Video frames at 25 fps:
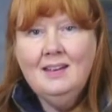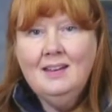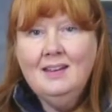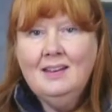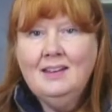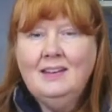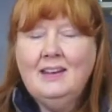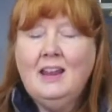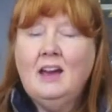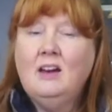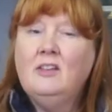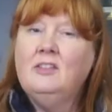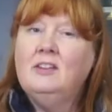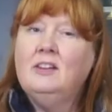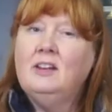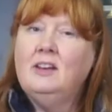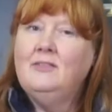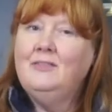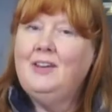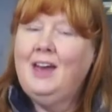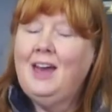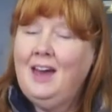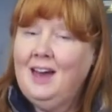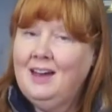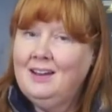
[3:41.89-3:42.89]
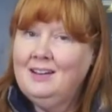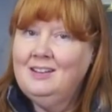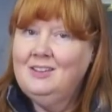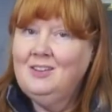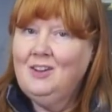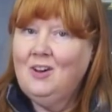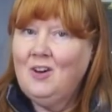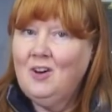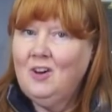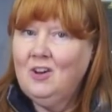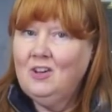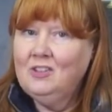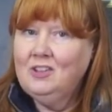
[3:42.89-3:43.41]
Now that I've added
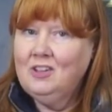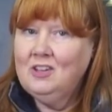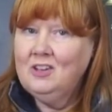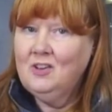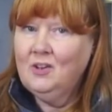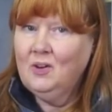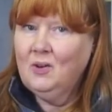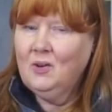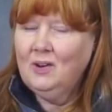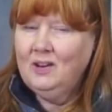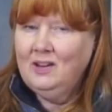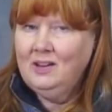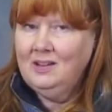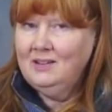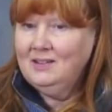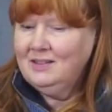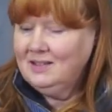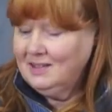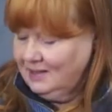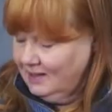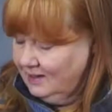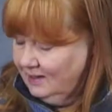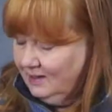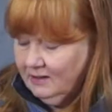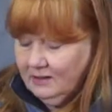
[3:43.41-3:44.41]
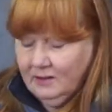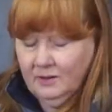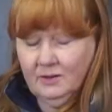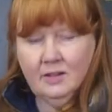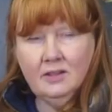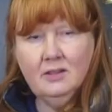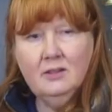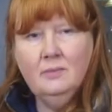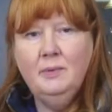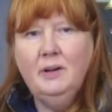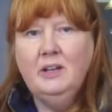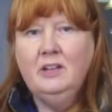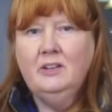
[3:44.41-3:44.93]
all the ingredients, including
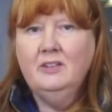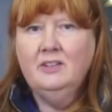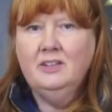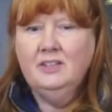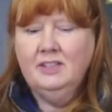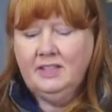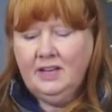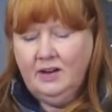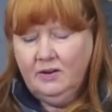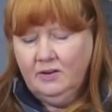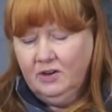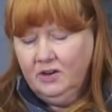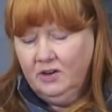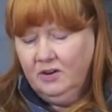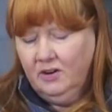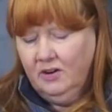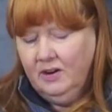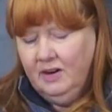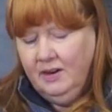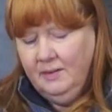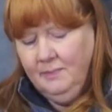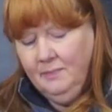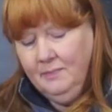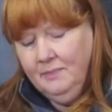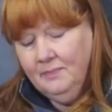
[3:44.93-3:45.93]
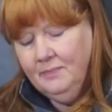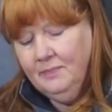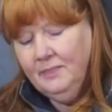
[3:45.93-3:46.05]
the butter and sour cream,